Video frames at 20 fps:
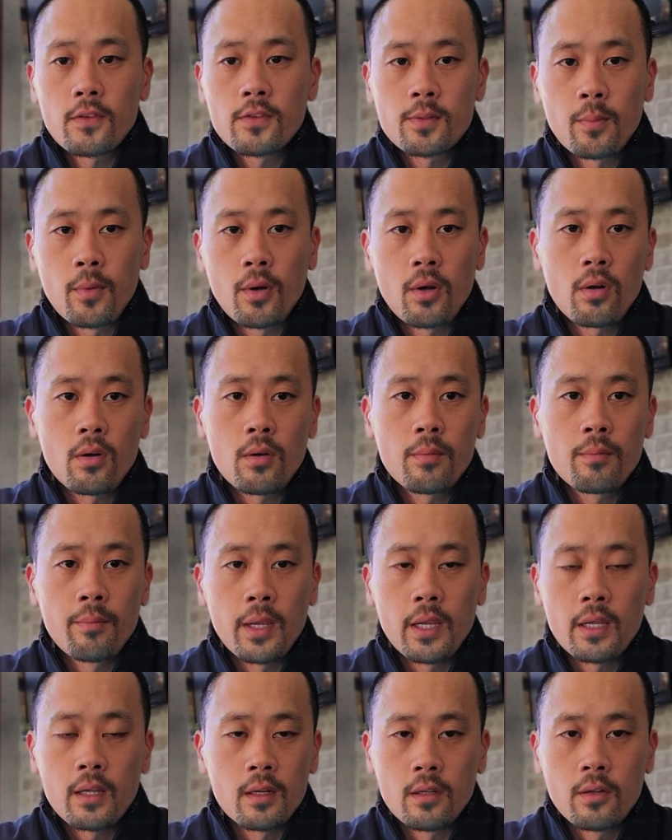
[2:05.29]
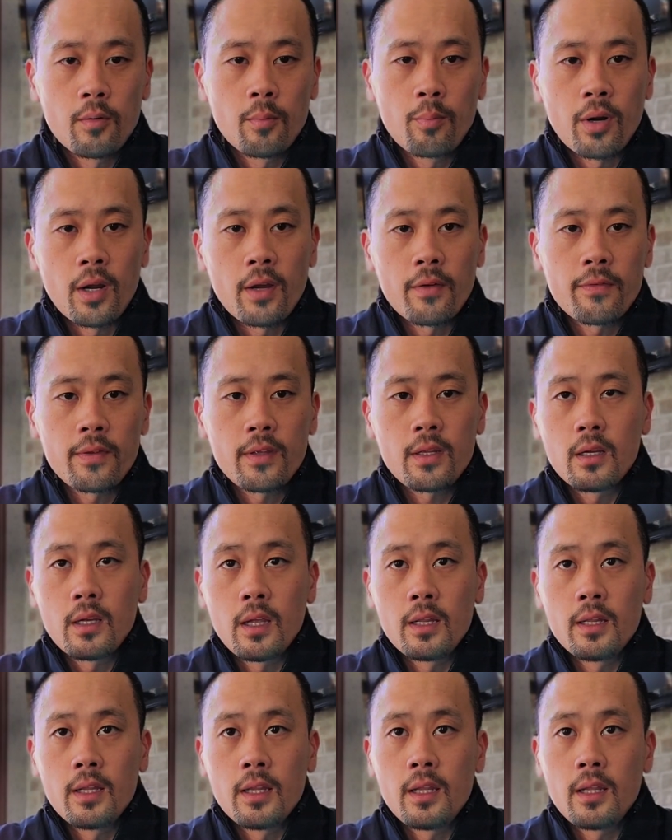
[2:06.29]
small, make a little profit,
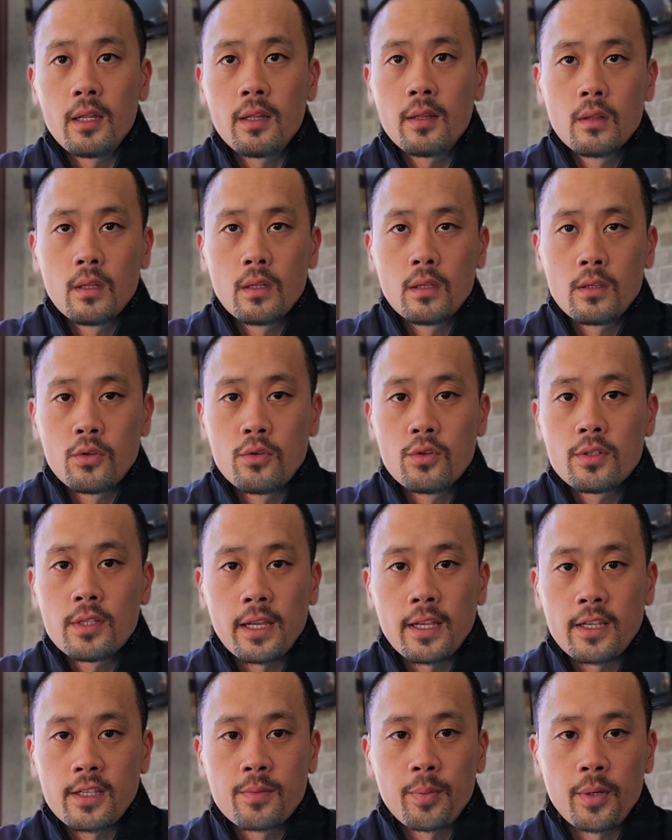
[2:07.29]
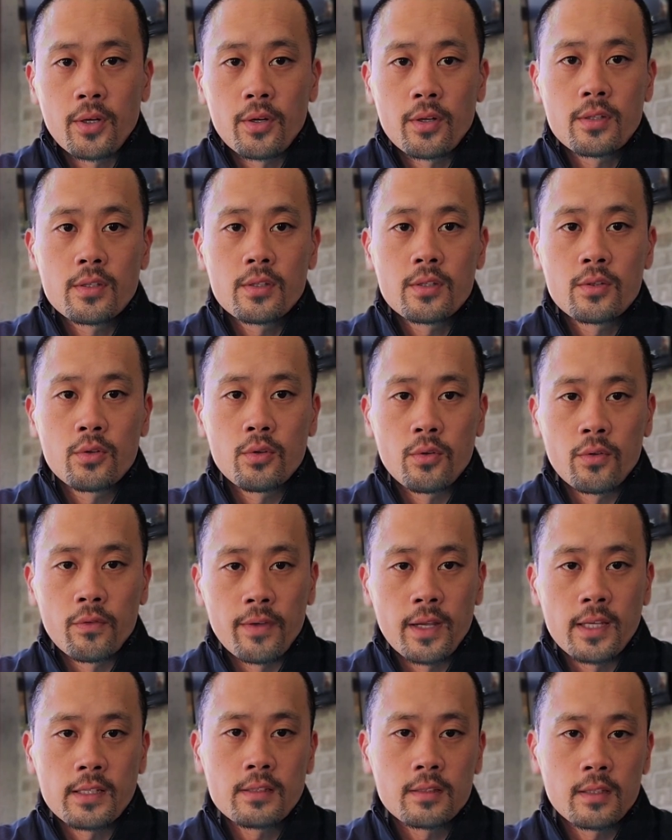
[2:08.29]
and then use that experience to
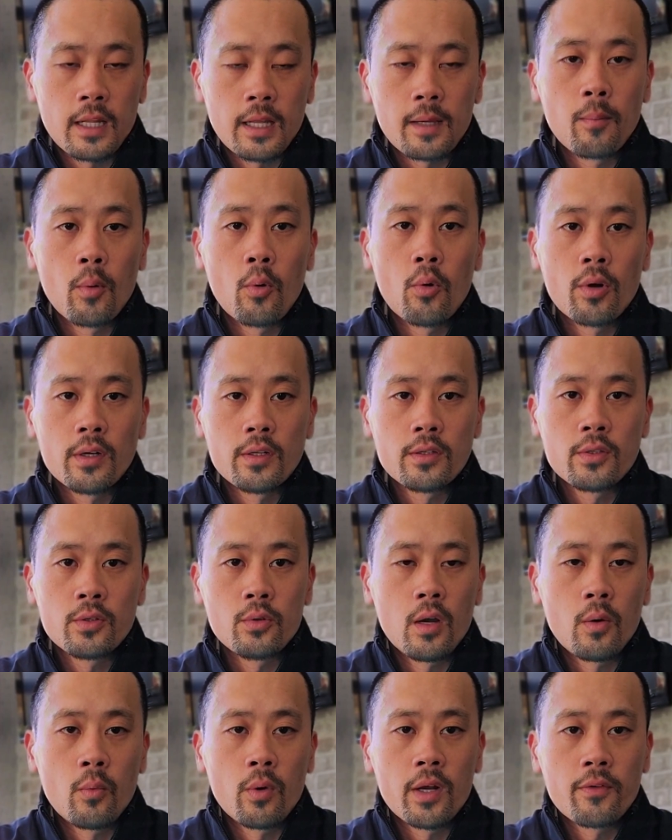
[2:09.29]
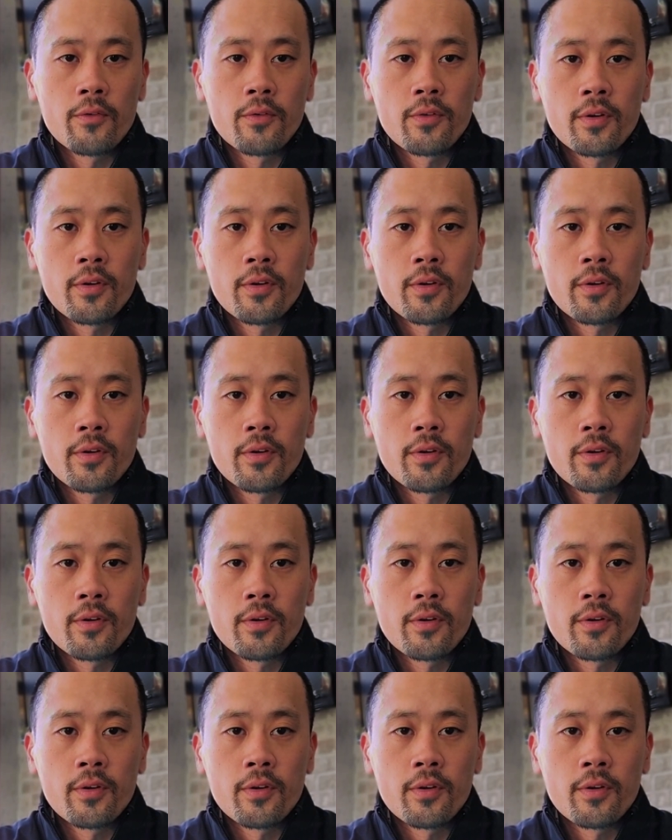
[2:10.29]
invest like more into whatever you're